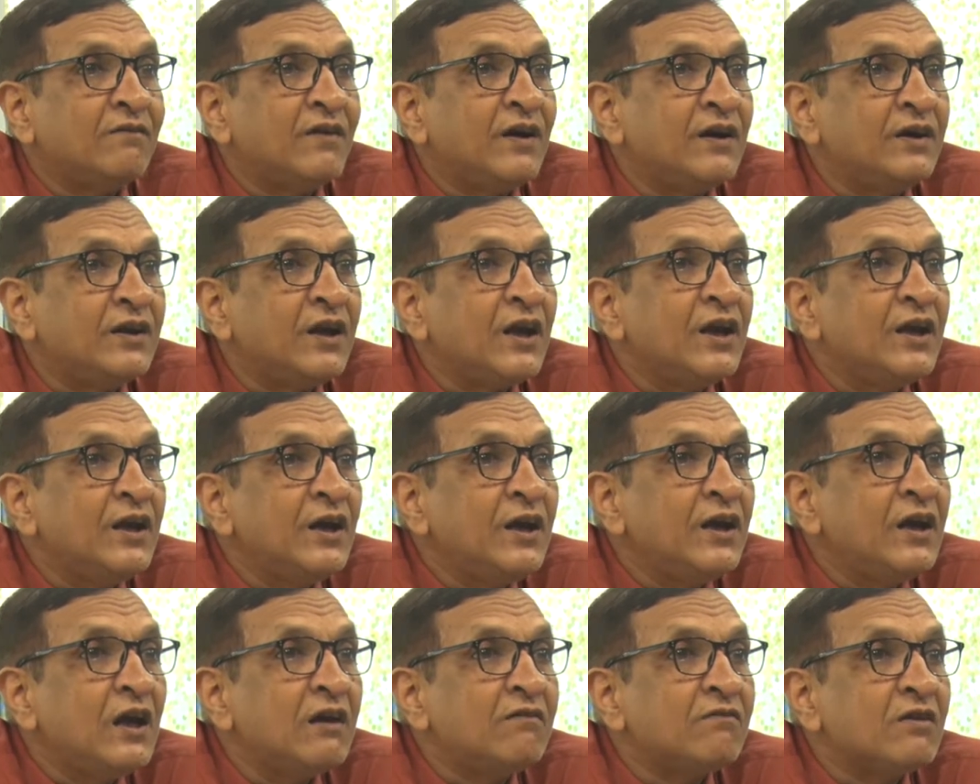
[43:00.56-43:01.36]
when
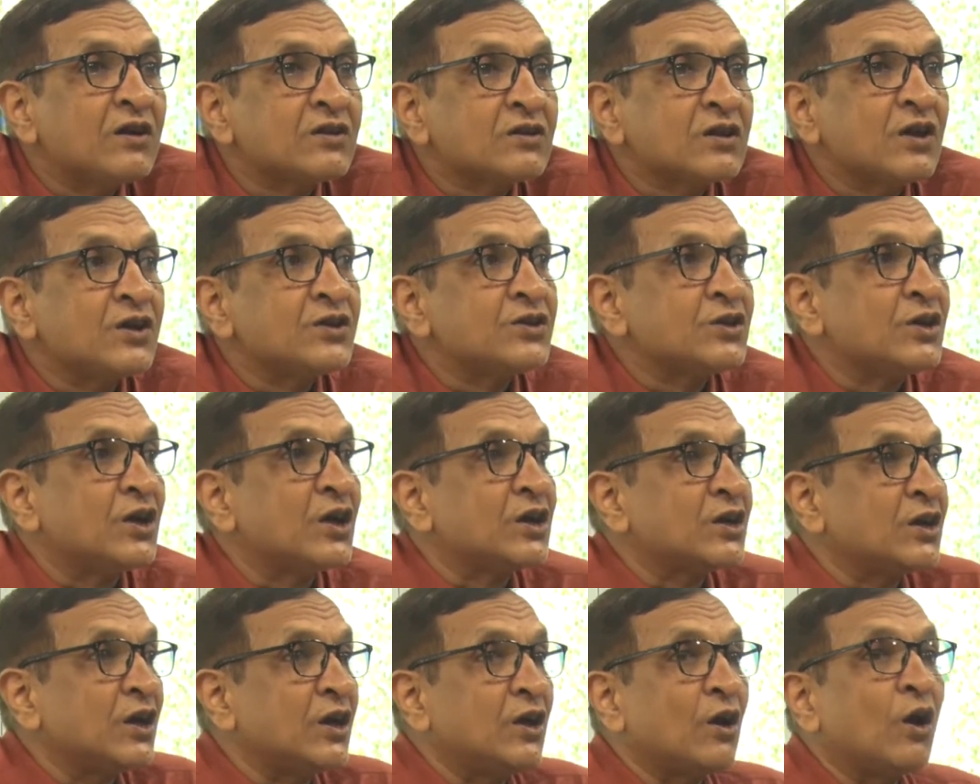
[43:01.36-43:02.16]
Tehri Dam was
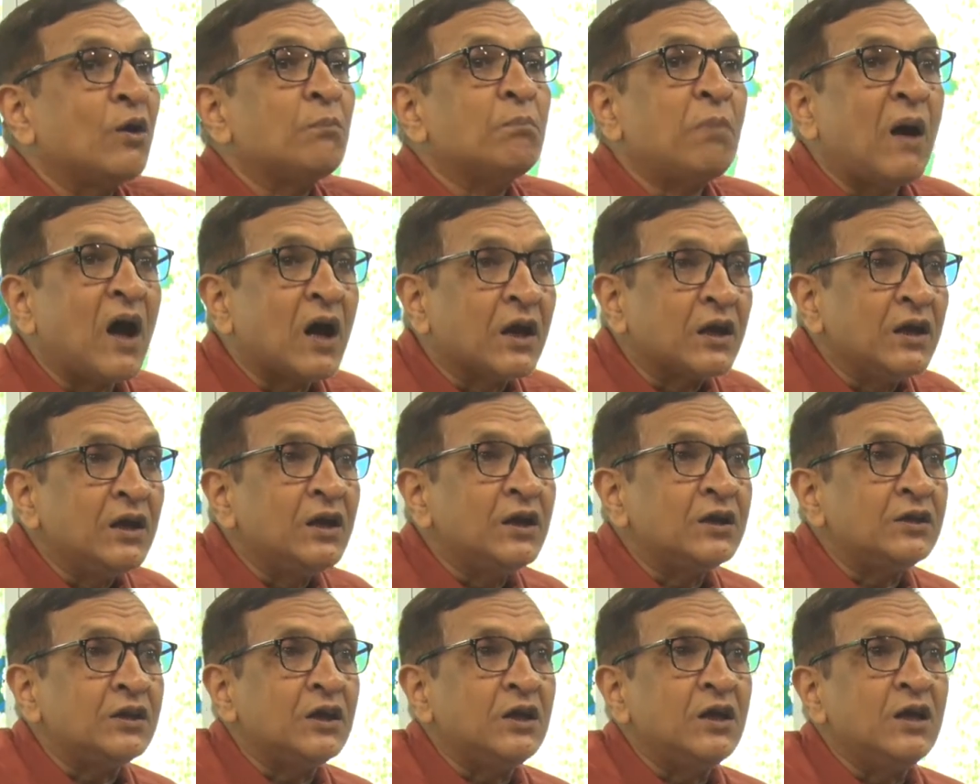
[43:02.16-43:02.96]
constructed on
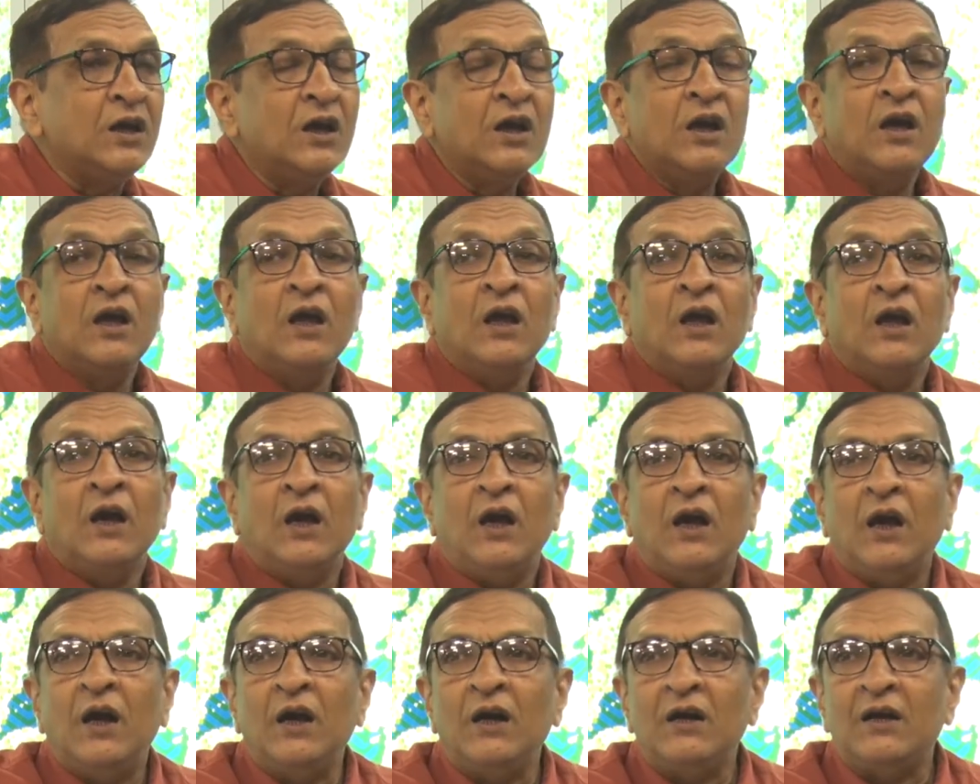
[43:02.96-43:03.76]
Bhagirathi,
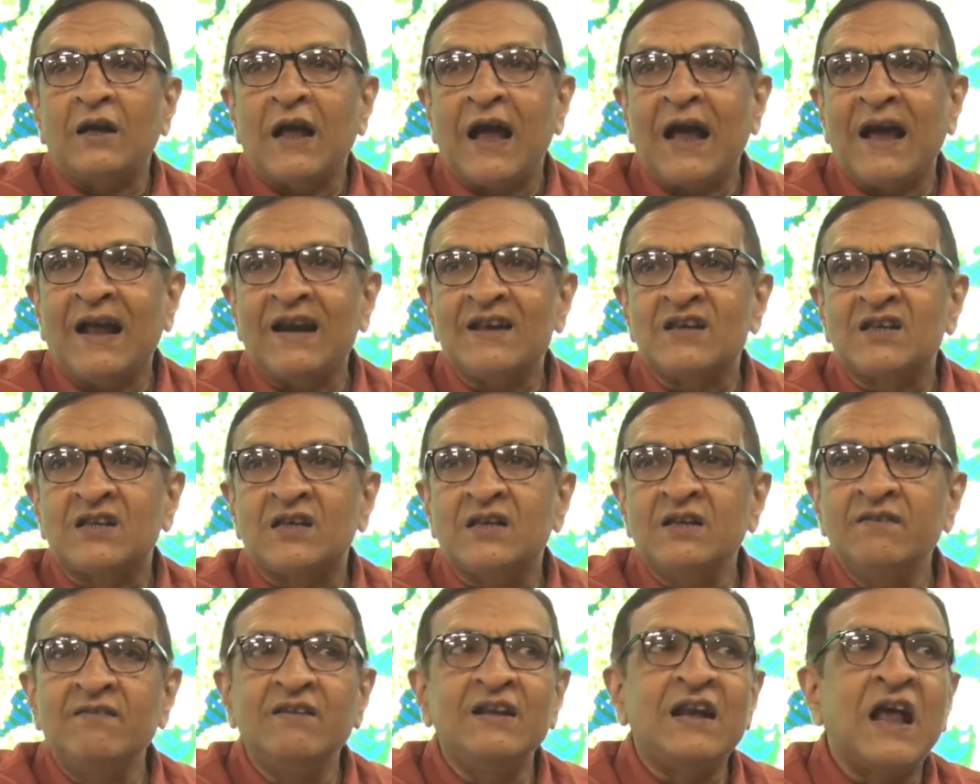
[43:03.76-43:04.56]
entire
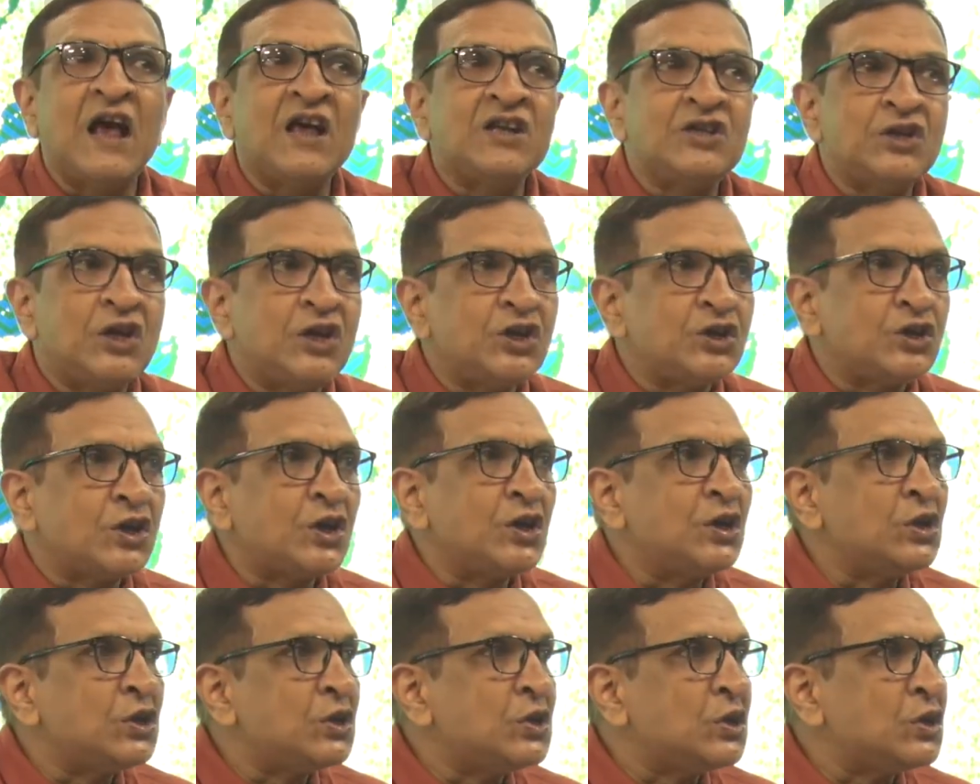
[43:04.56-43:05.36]

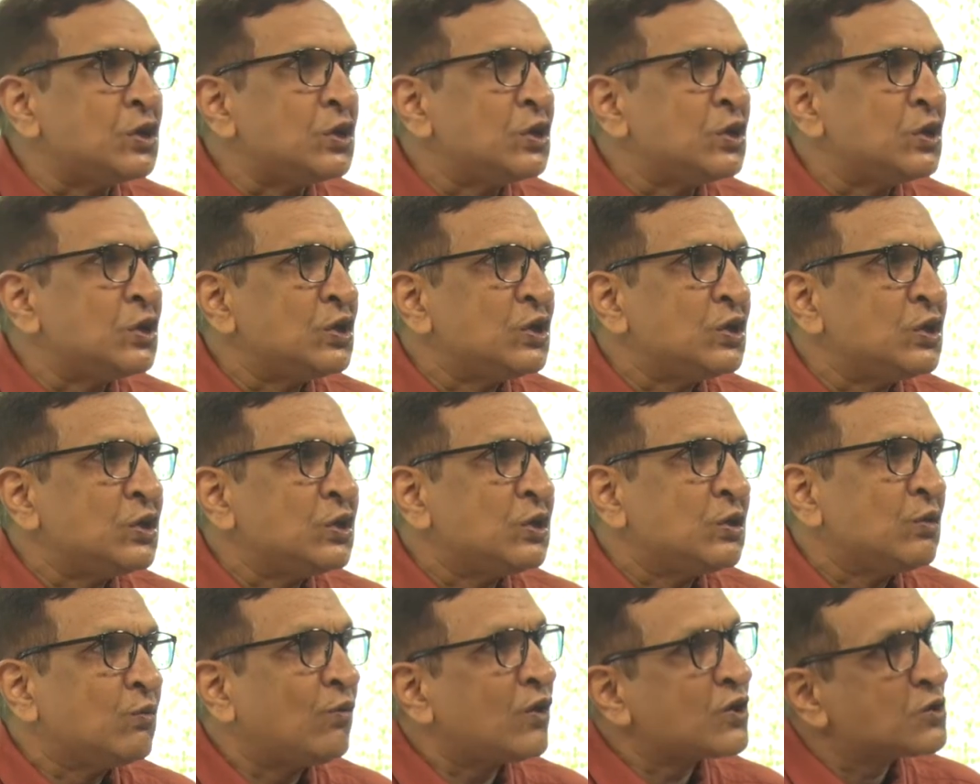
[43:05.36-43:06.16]
civilization
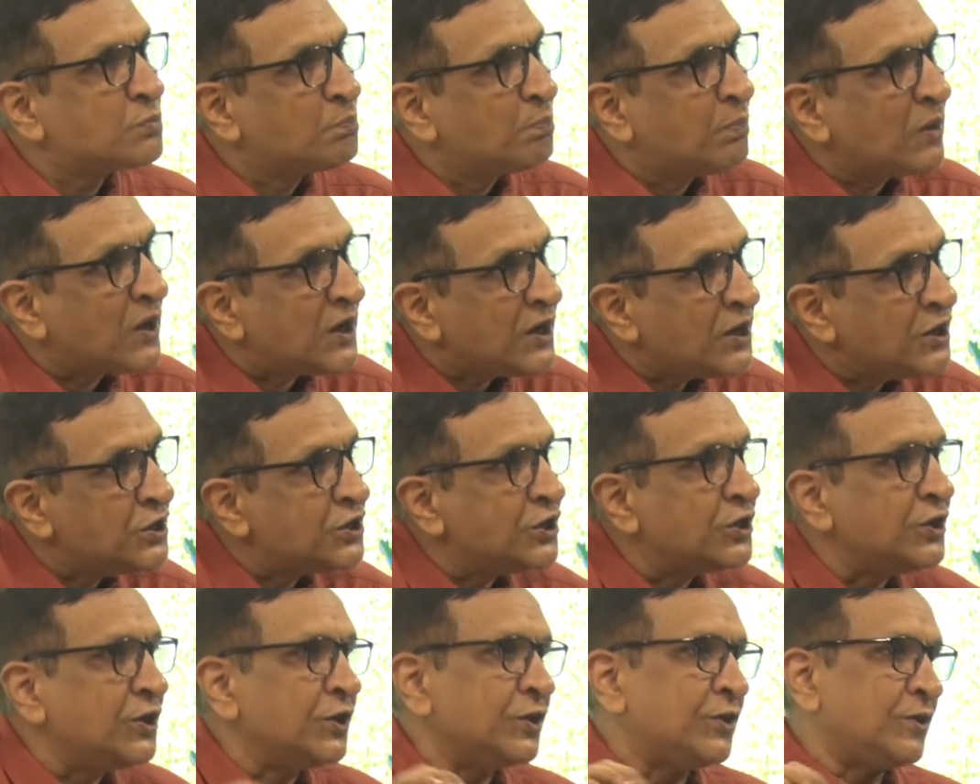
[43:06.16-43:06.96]
was
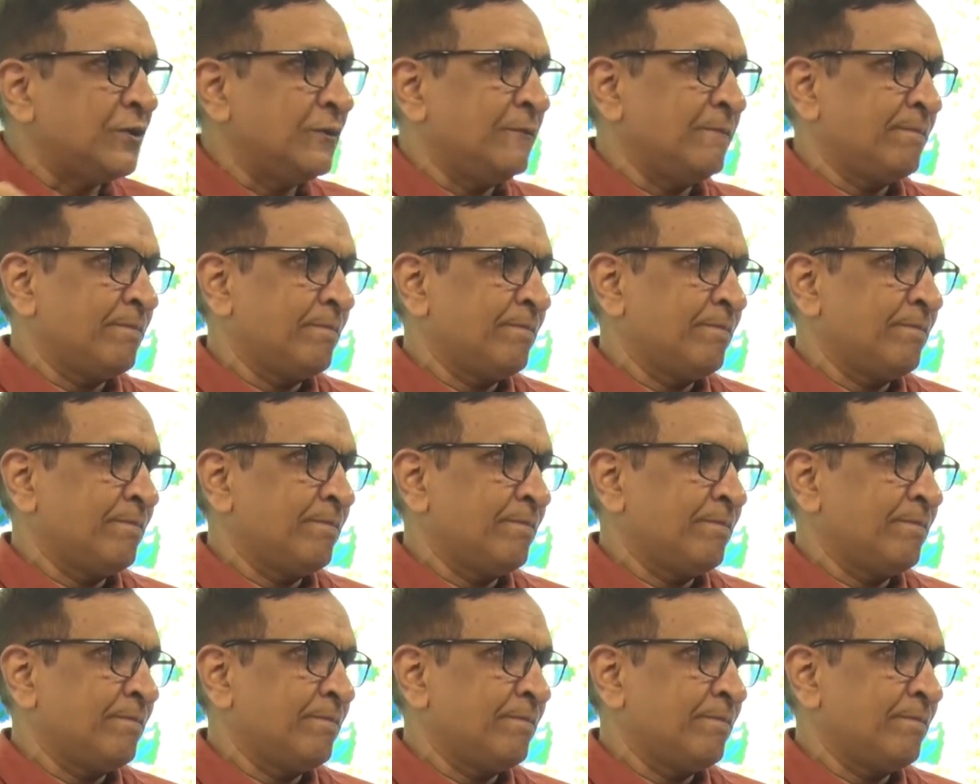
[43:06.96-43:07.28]
buried in it.